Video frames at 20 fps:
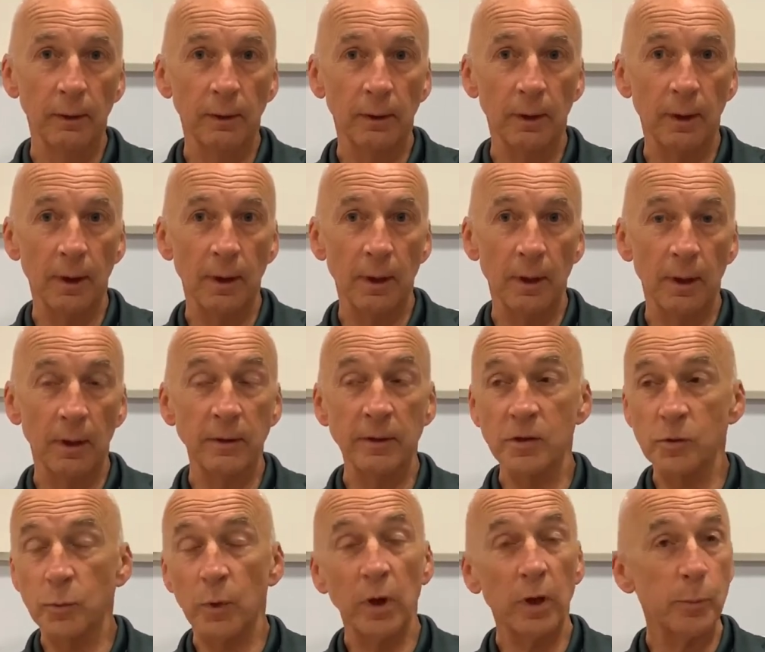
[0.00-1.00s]
And
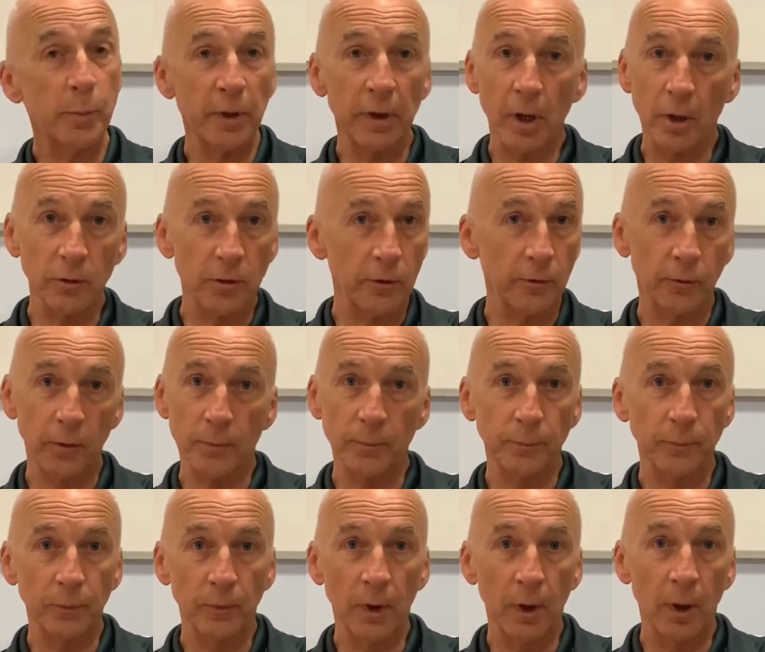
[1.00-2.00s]
this week will be no different.
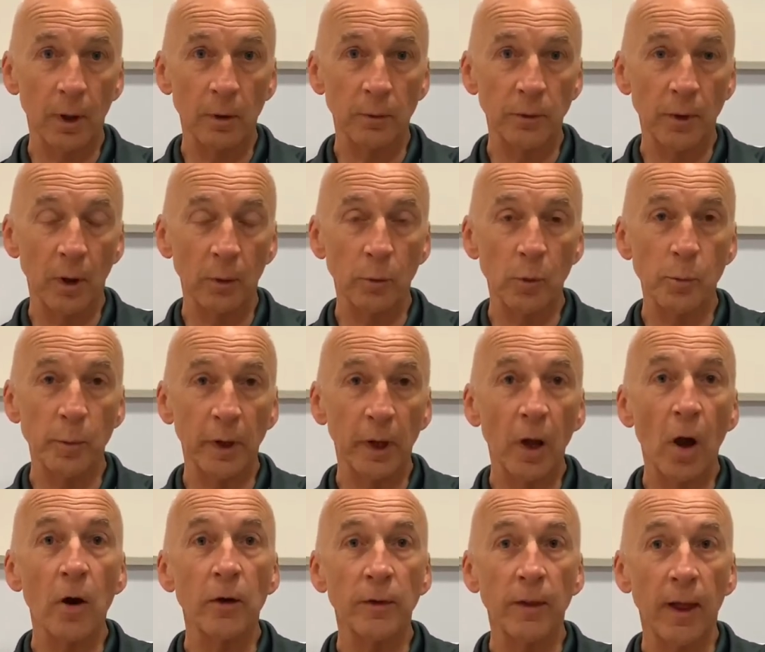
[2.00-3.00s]
No, we'll be
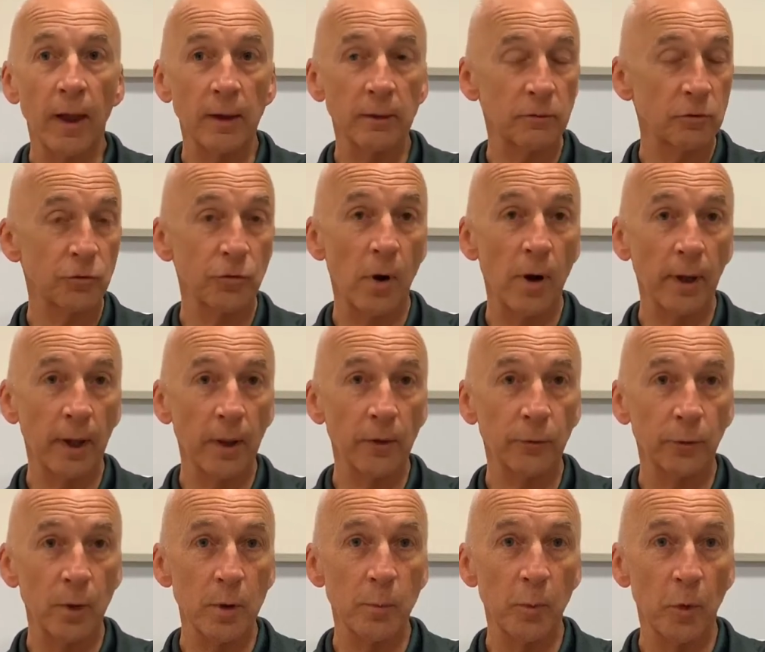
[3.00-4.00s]
going there to try and get
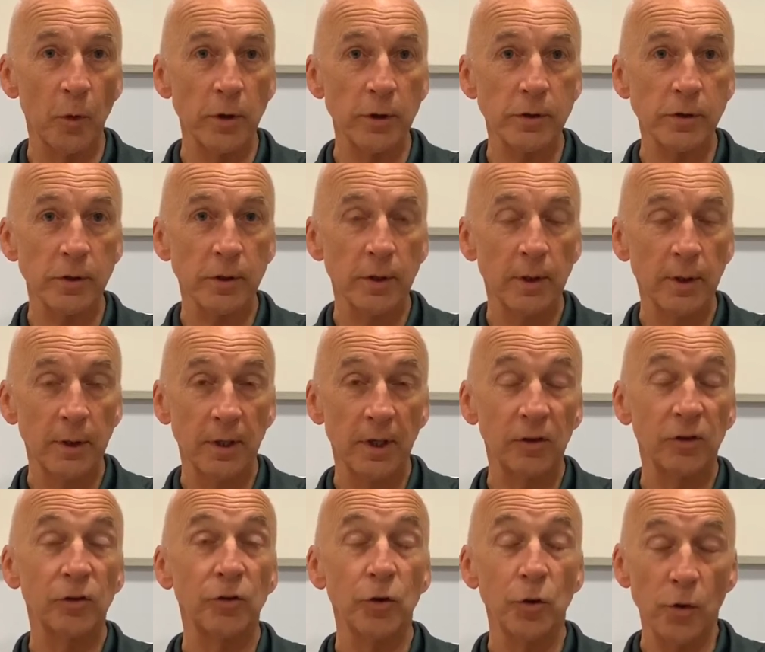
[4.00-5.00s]
3 points.
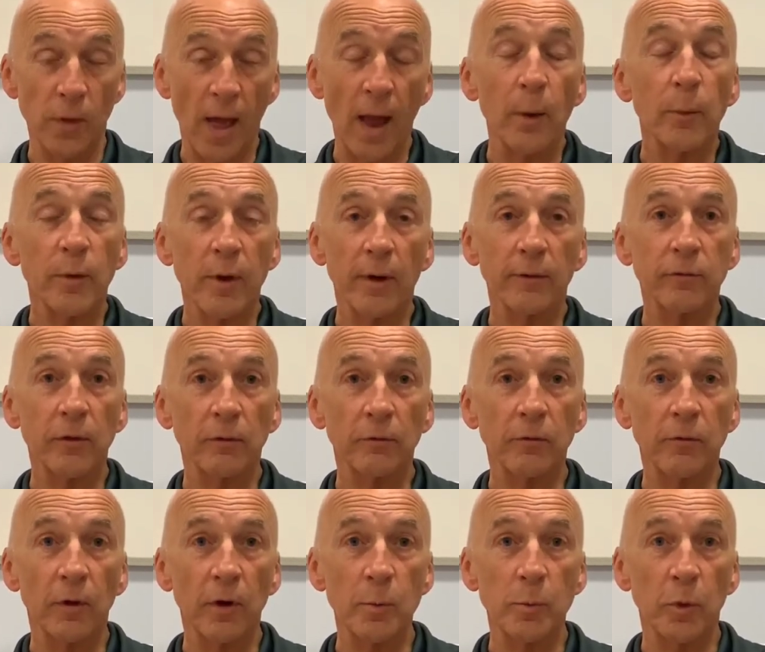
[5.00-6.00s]
And to do that, we have to have a
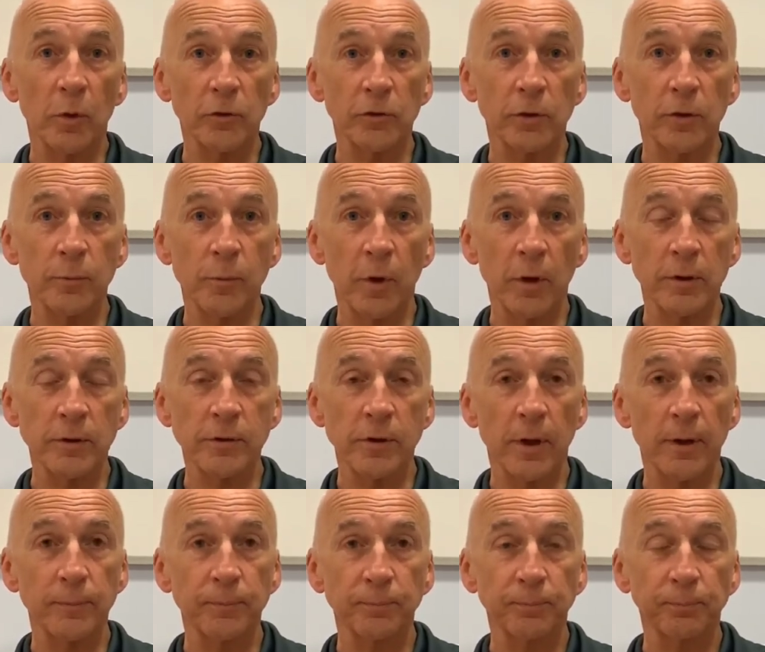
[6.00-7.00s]
very positive mindset.